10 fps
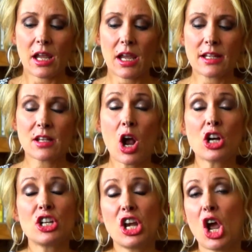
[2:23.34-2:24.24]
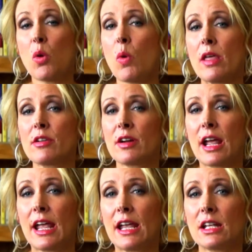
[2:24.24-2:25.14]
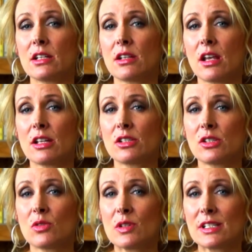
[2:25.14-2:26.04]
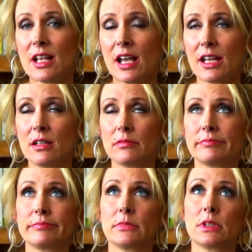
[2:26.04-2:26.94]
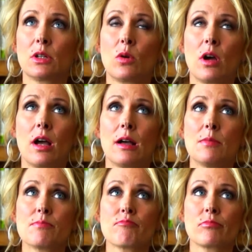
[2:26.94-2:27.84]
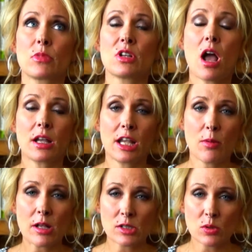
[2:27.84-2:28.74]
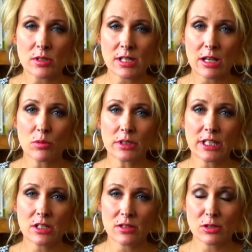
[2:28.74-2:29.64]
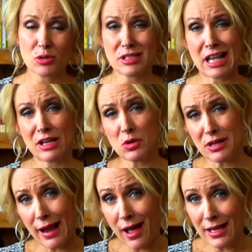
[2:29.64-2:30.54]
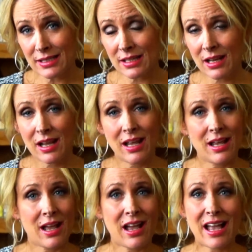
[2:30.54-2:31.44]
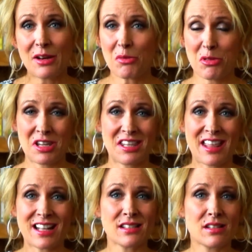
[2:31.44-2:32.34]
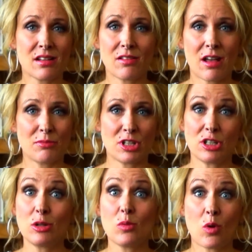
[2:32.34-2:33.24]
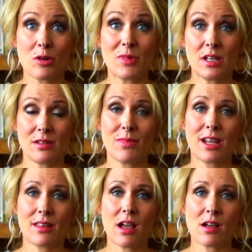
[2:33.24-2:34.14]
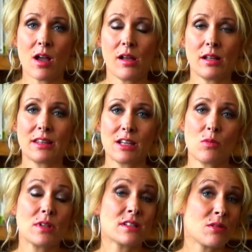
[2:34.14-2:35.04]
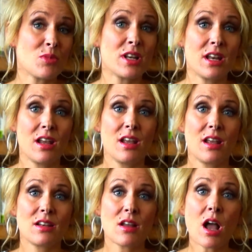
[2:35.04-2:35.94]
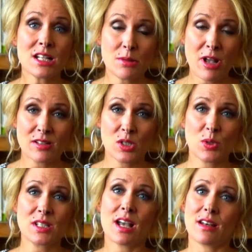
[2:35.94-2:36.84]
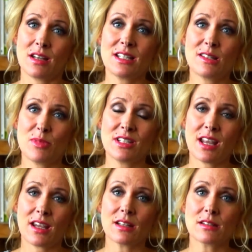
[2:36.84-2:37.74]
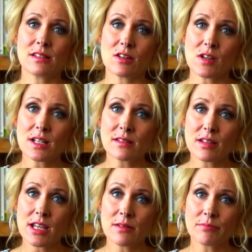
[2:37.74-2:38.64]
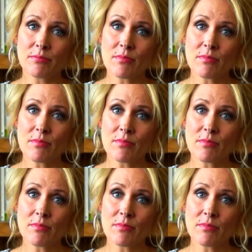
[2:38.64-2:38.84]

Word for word: it's hard to know whether a, a suicide, um, talking about suicide will lead to suicide or not. I don't think that's up to you or me to make that call. I think when someone talks about suicide, it needs to be taken seriously.